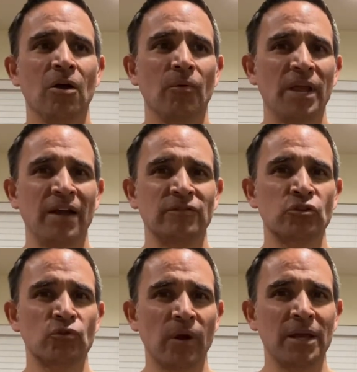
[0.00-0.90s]
We have to
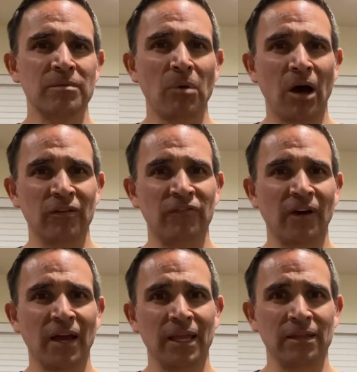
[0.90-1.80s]
try to
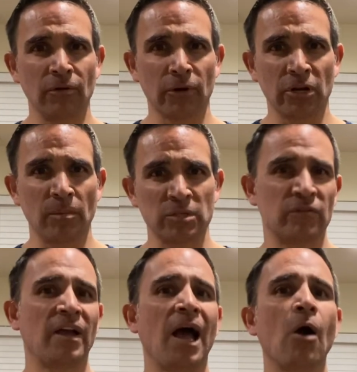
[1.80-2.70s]
modify the ergonomics
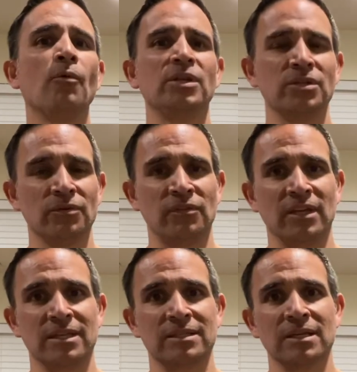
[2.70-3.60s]
of how we do
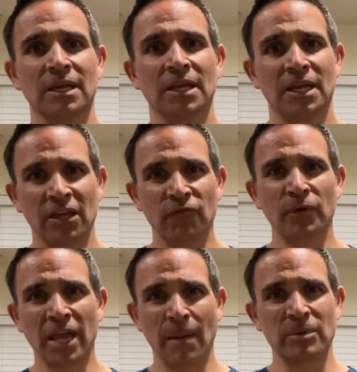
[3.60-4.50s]
things if
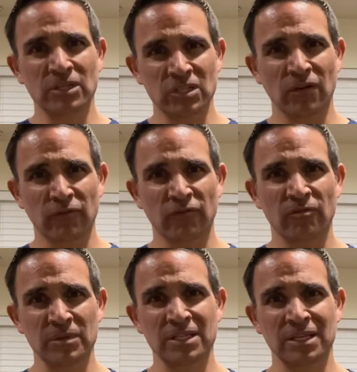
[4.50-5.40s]
we happen to suffer
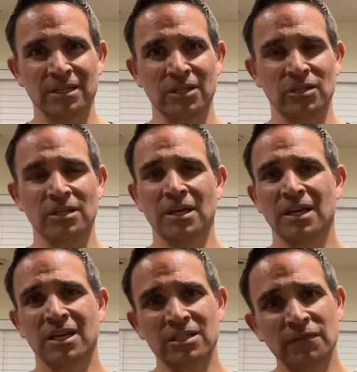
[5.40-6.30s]
from this condition.
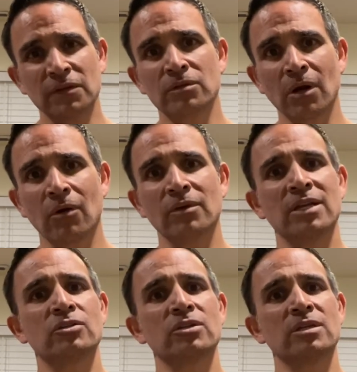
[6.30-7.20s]
Because if you don't,
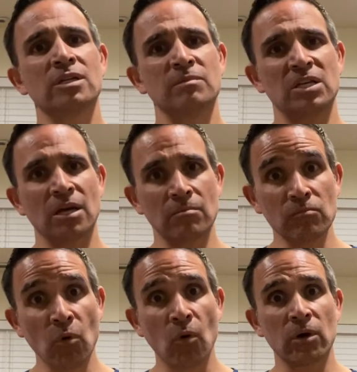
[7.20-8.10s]
it's just going to become
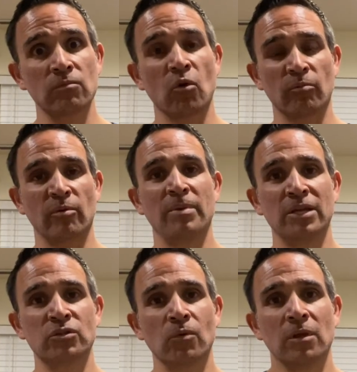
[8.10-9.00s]
more and more
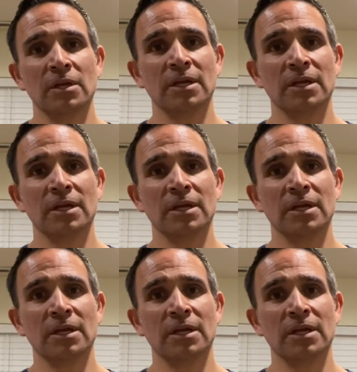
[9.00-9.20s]
perpetual.